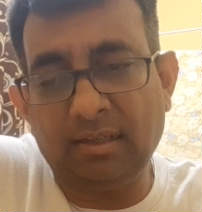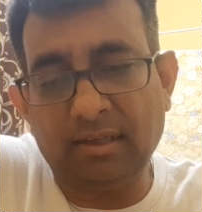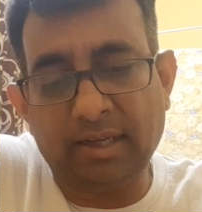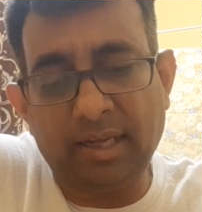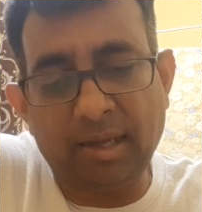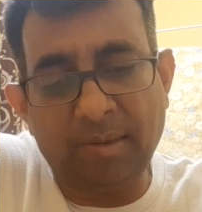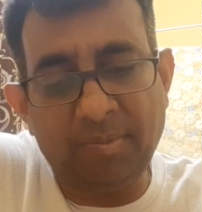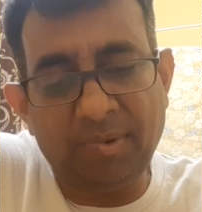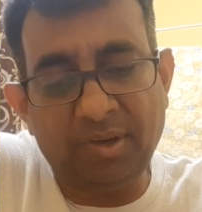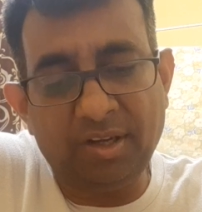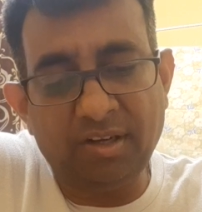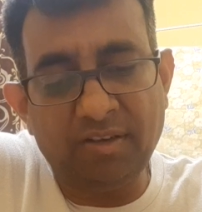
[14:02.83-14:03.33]

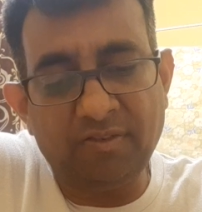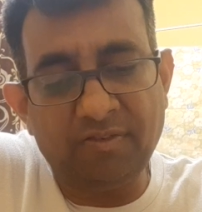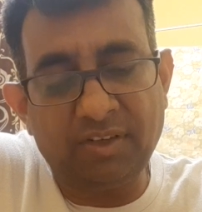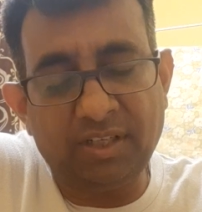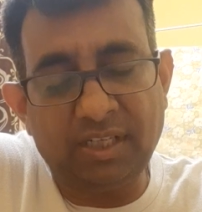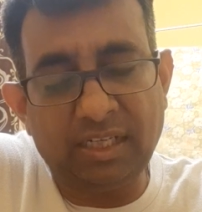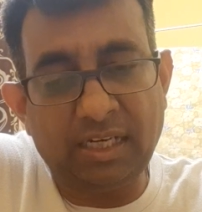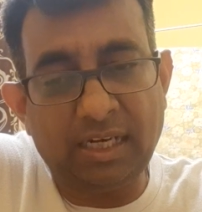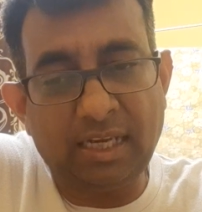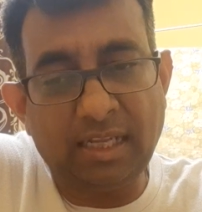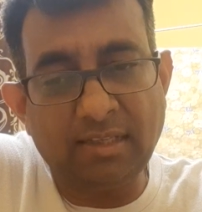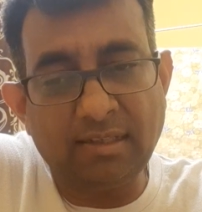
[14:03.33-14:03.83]
chemical
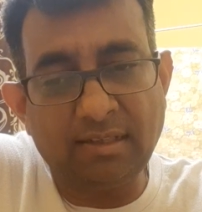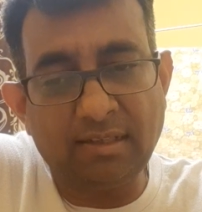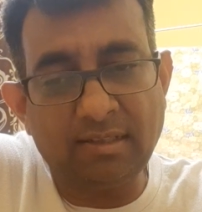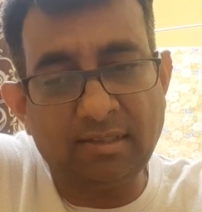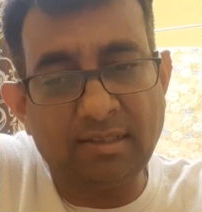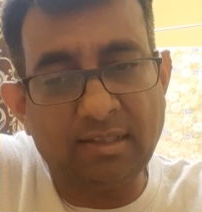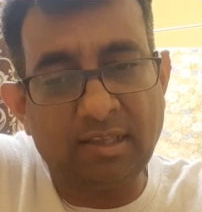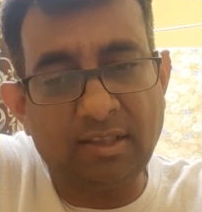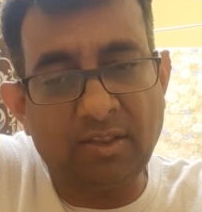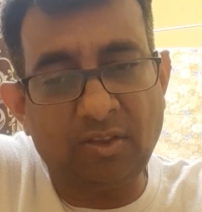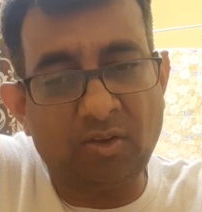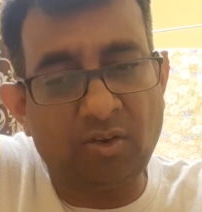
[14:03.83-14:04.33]
fertilizers
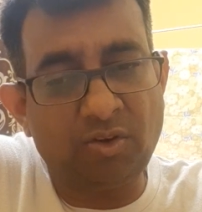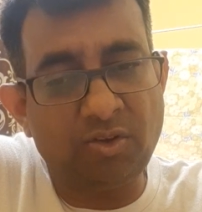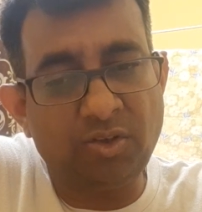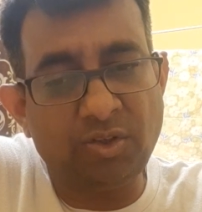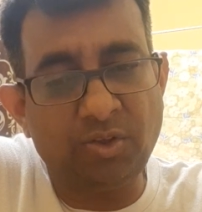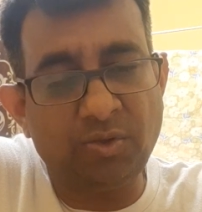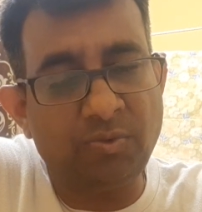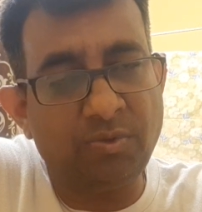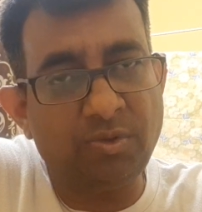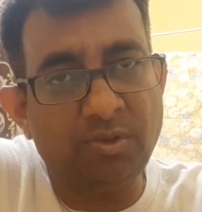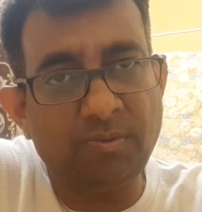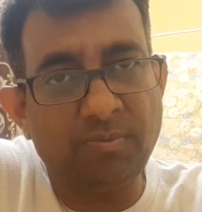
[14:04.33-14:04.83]
are not
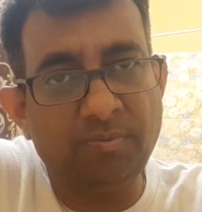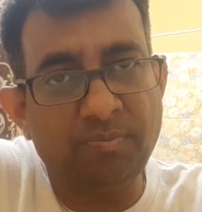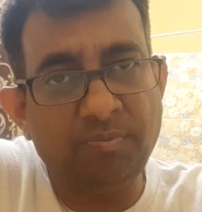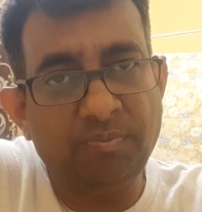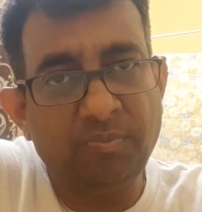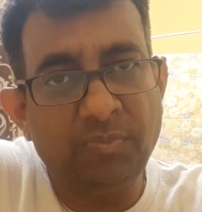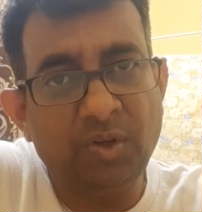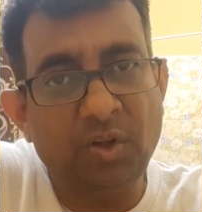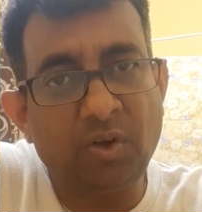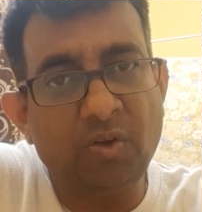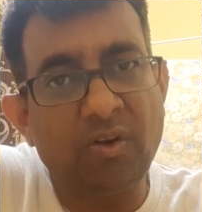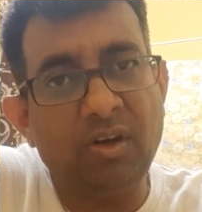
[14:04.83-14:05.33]
used,
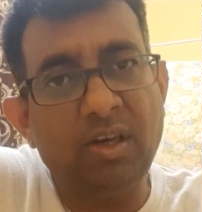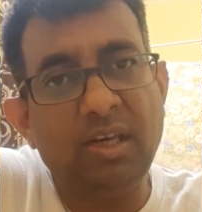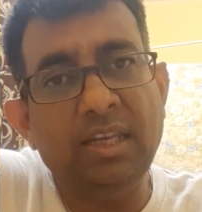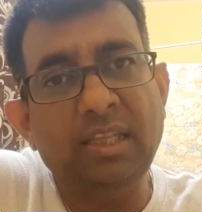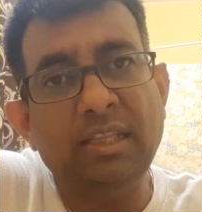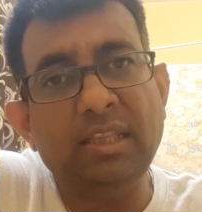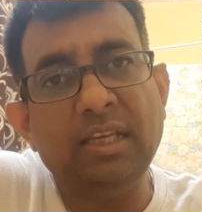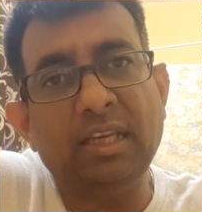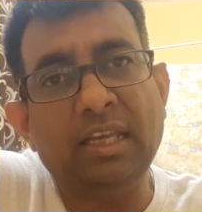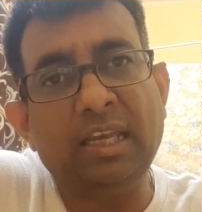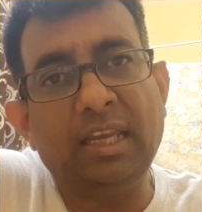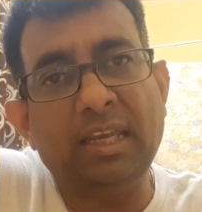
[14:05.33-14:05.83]
only
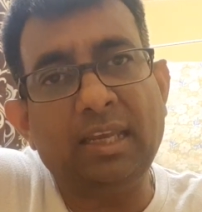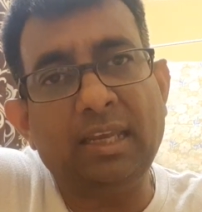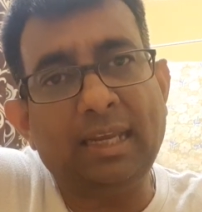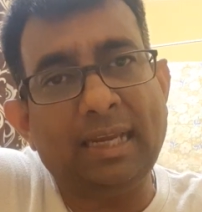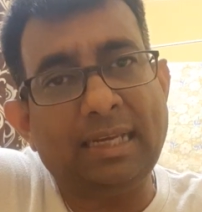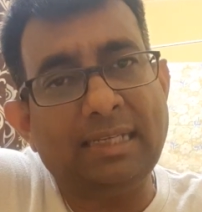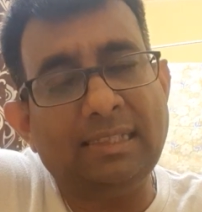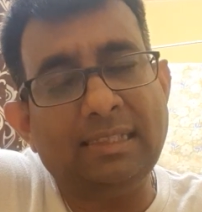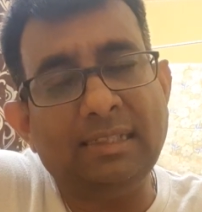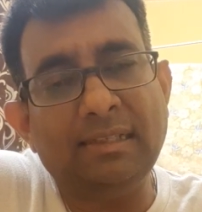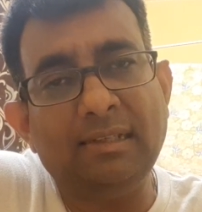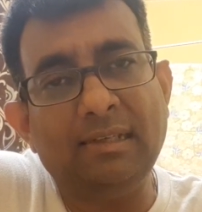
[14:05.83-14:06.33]
the
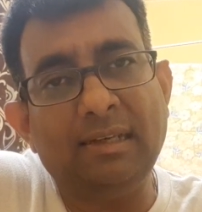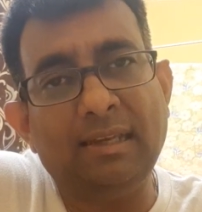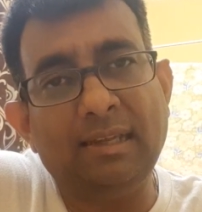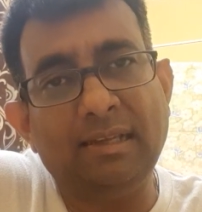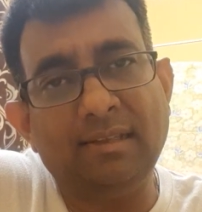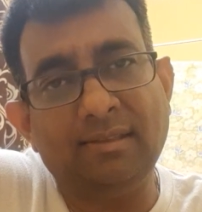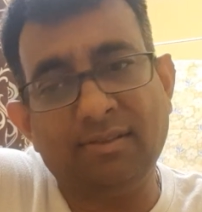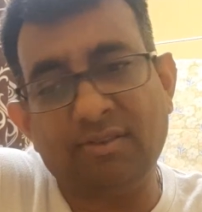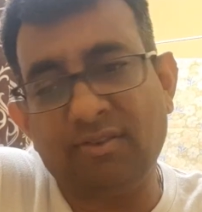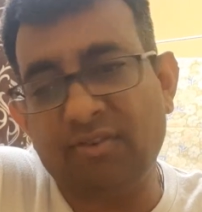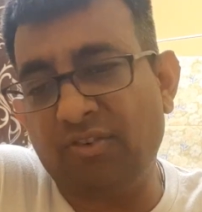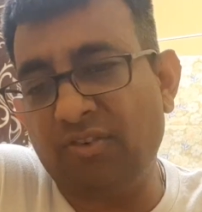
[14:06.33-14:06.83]
cattle
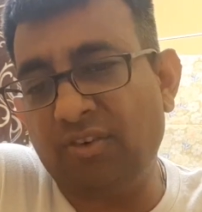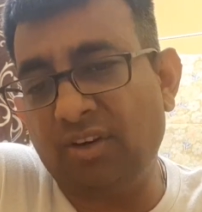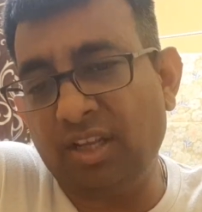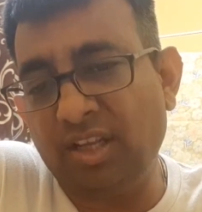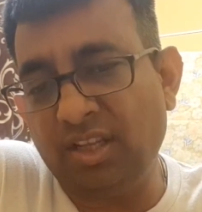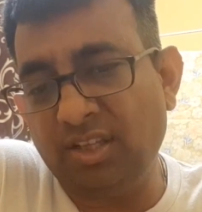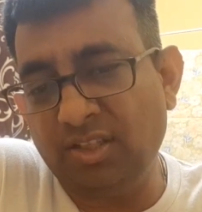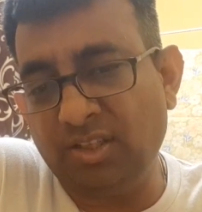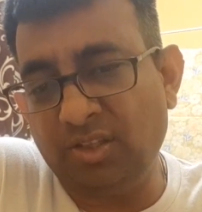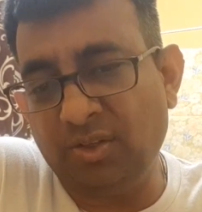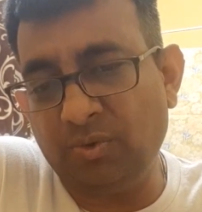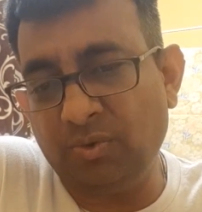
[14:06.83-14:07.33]
excreta
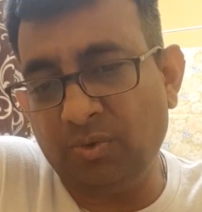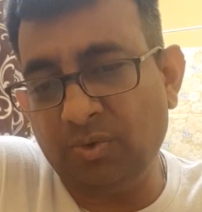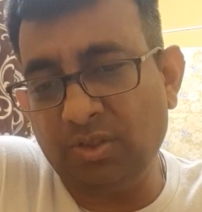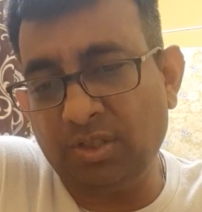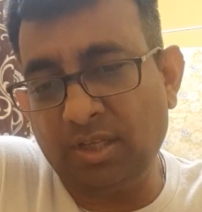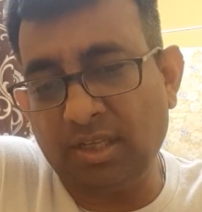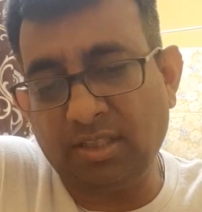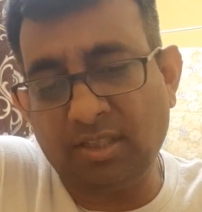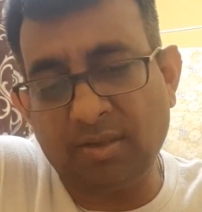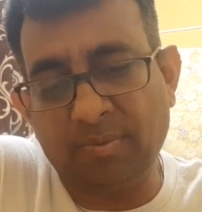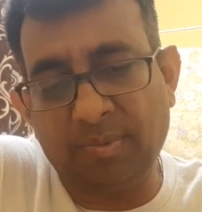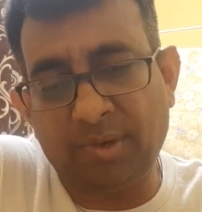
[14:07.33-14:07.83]
is used
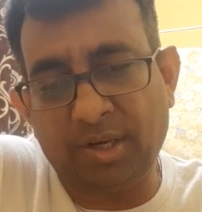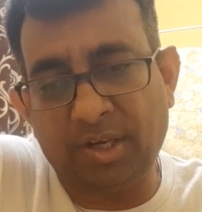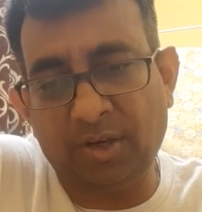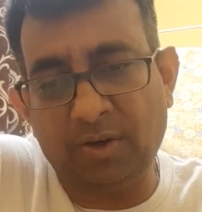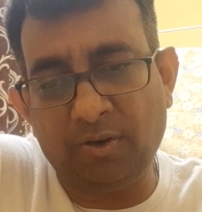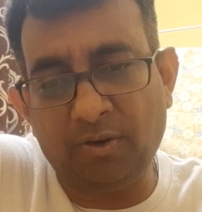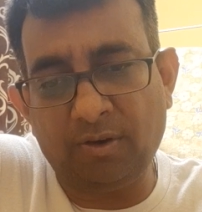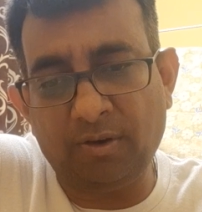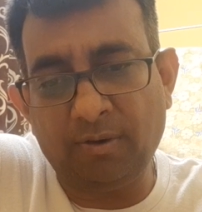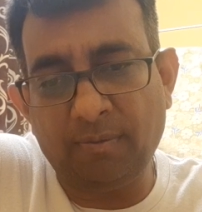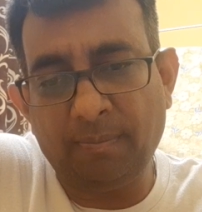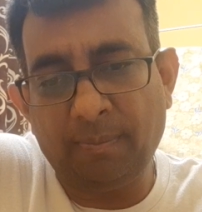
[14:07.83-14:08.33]
as a
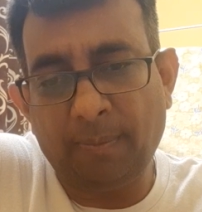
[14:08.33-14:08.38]
manure.